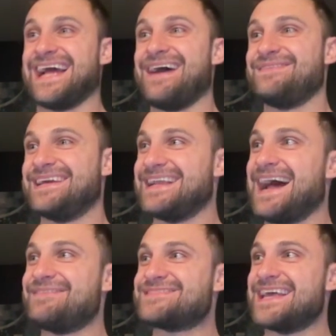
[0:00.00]
I mean,
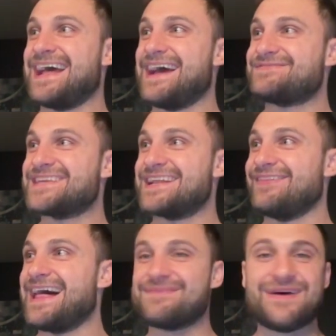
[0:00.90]
I've said a
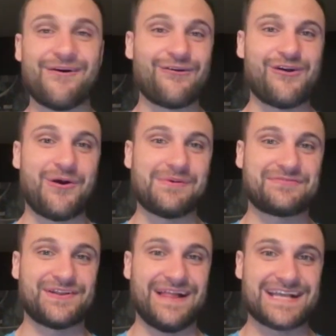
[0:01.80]
lot about Oklahoma
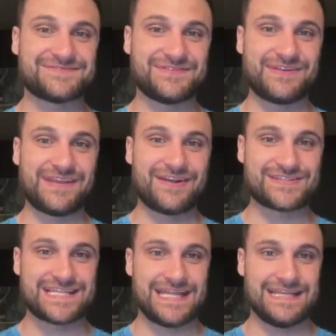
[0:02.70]
for the last few
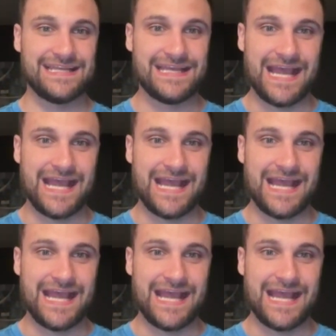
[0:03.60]
years, and